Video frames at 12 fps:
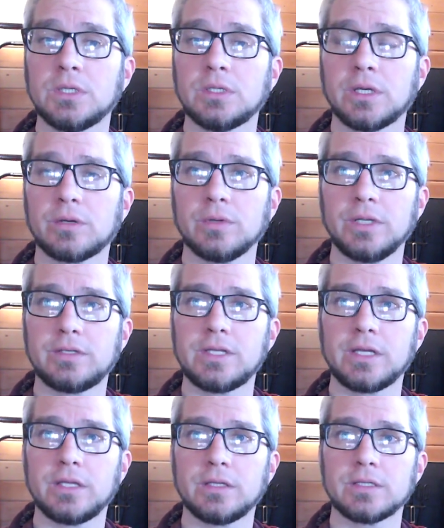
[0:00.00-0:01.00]
like really
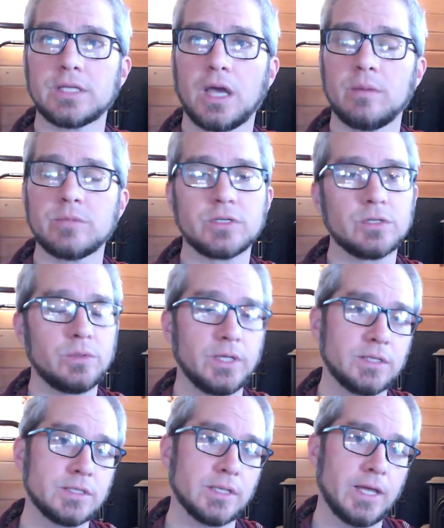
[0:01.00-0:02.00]
taking the time to tune
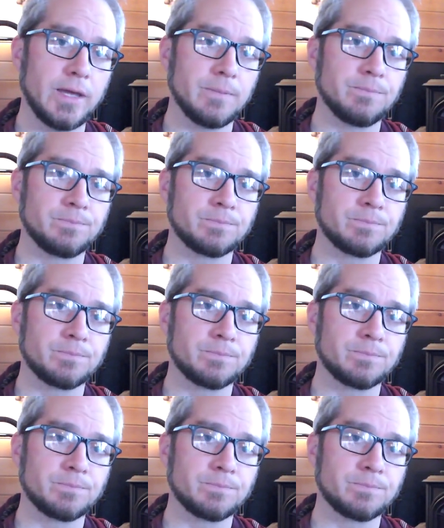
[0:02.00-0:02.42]
into that